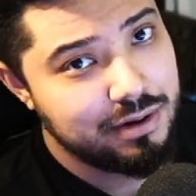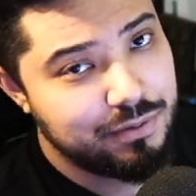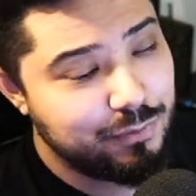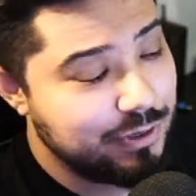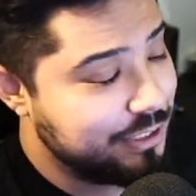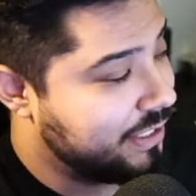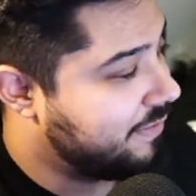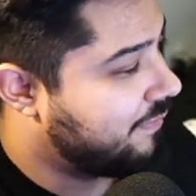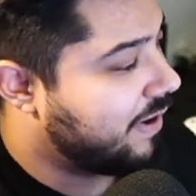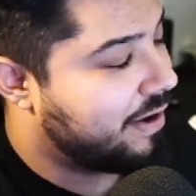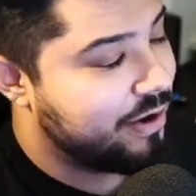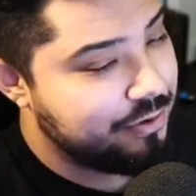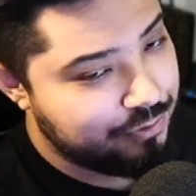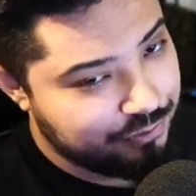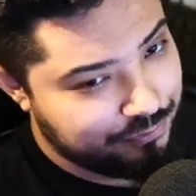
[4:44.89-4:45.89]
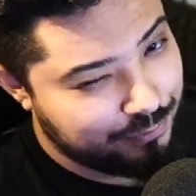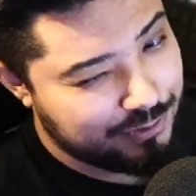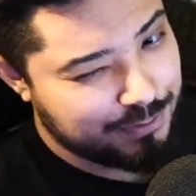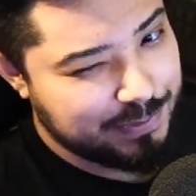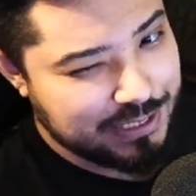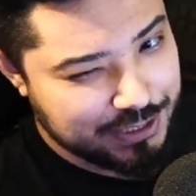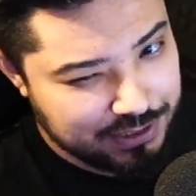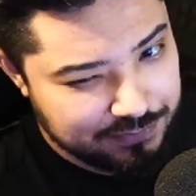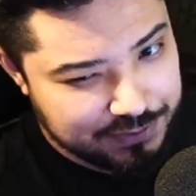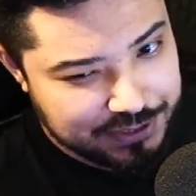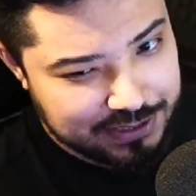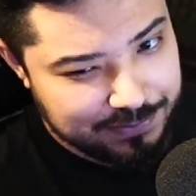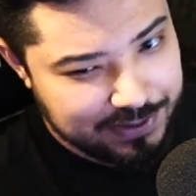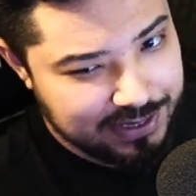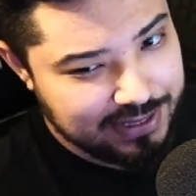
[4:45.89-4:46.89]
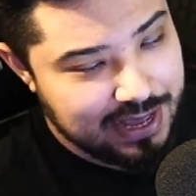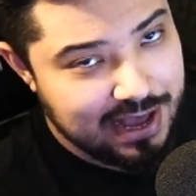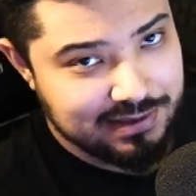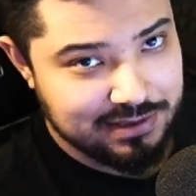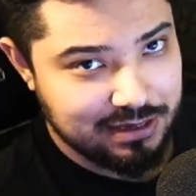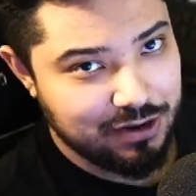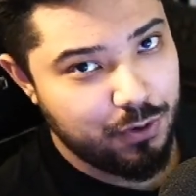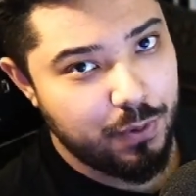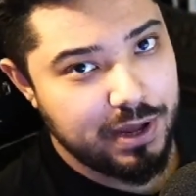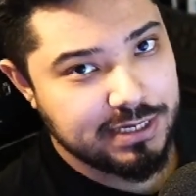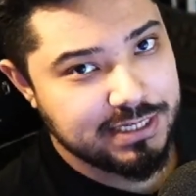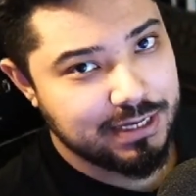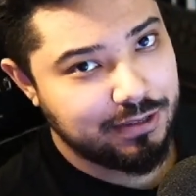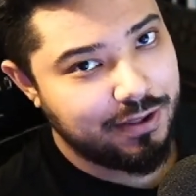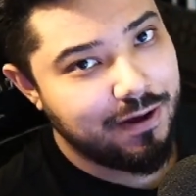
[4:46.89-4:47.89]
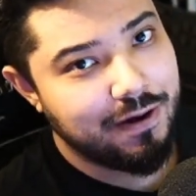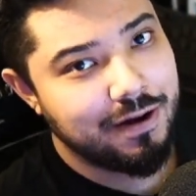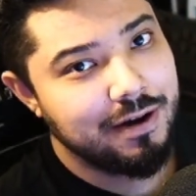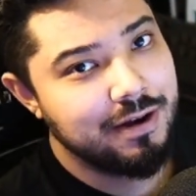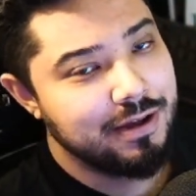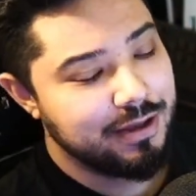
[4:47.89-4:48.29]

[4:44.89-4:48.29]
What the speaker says: which is very useful, especially for somebody that has a Go XLR.